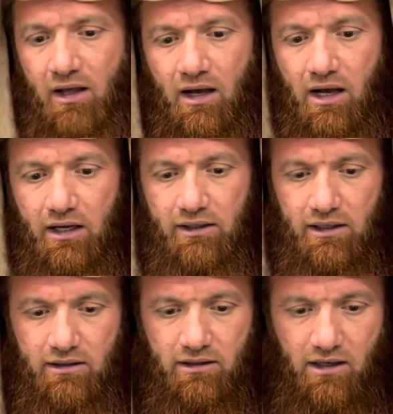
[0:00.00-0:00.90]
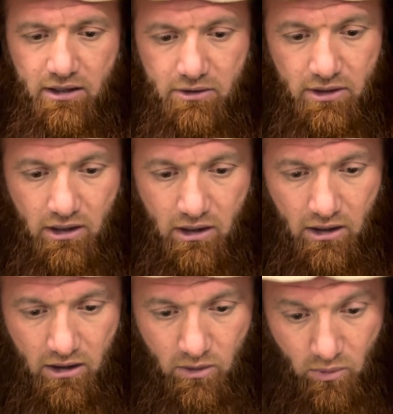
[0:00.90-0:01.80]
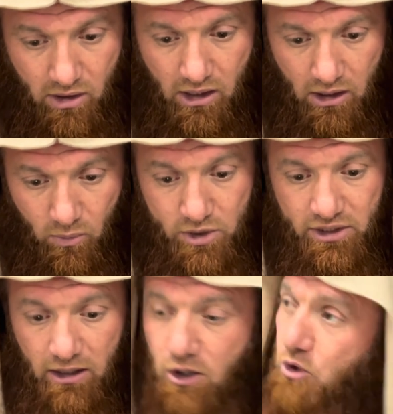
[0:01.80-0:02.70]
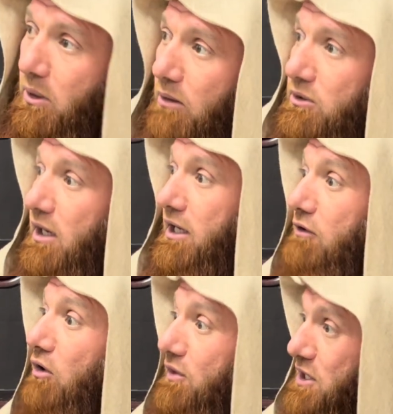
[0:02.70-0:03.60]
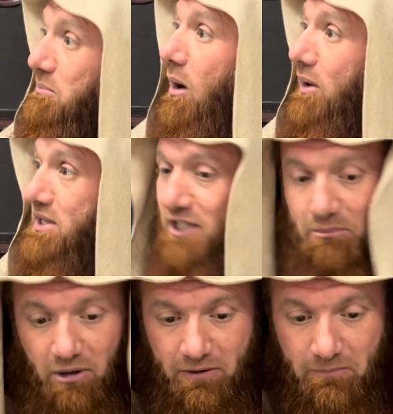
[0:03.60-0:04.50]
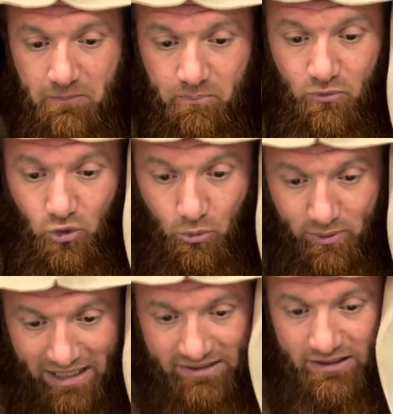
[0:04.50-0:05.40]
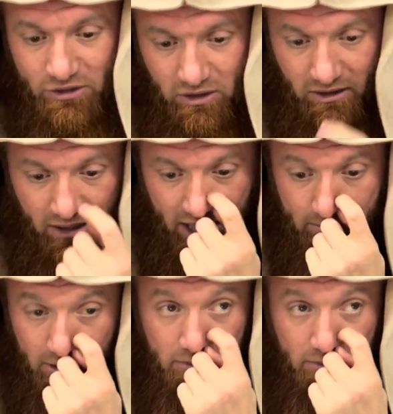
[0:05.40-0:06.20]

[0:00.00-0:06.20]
And I wish that Allah subhanahu wa ta'ala give us this power, this iman to practice, inshallah, and